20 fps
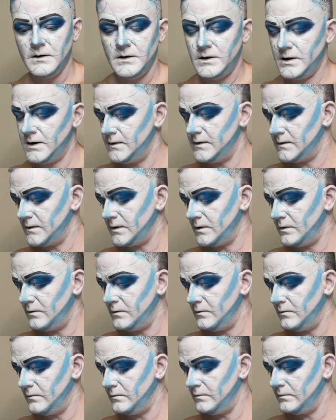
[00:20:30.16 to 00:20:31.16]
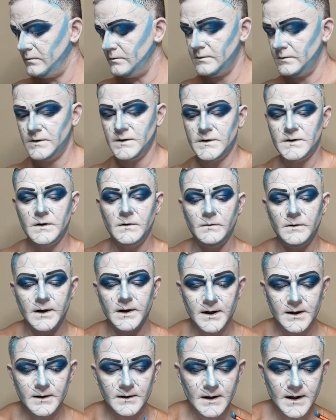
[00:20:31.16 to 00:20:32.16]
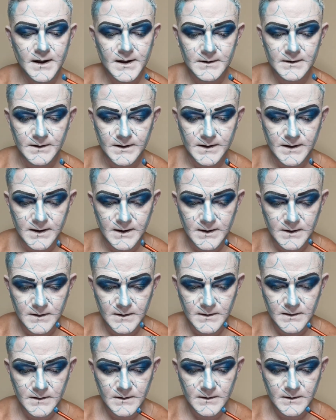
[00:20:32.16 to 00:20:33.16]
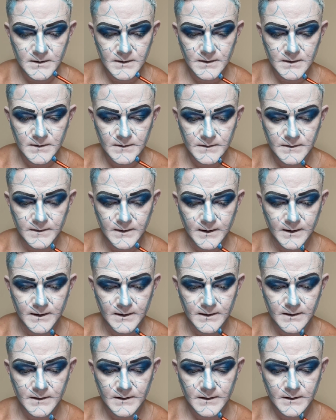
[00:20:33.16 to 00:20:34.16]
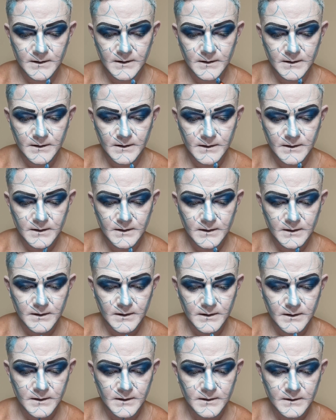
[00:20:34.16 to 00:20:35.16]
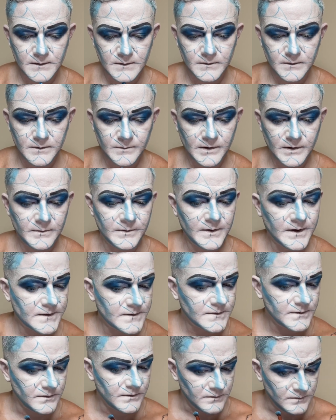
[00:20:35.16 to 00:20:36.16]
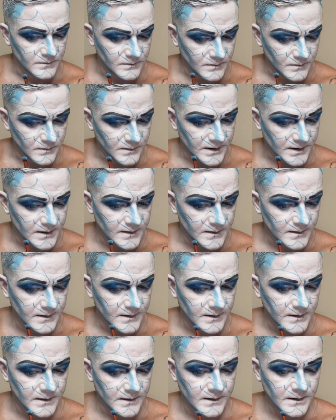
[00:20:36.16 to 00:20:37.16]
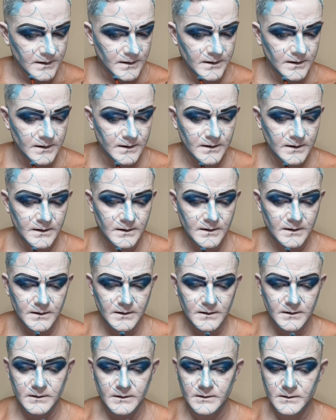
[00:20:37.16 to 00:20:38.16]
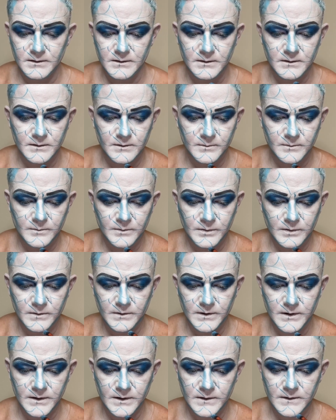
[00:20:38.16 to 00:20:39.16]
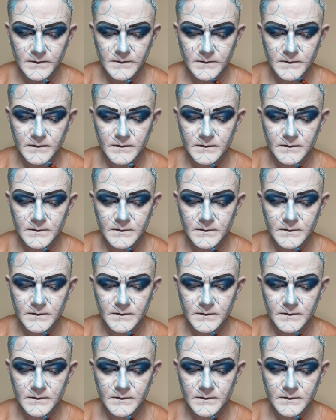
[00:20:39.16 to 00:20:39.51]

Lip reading: And so just going in lightly into that and doing my best to create a point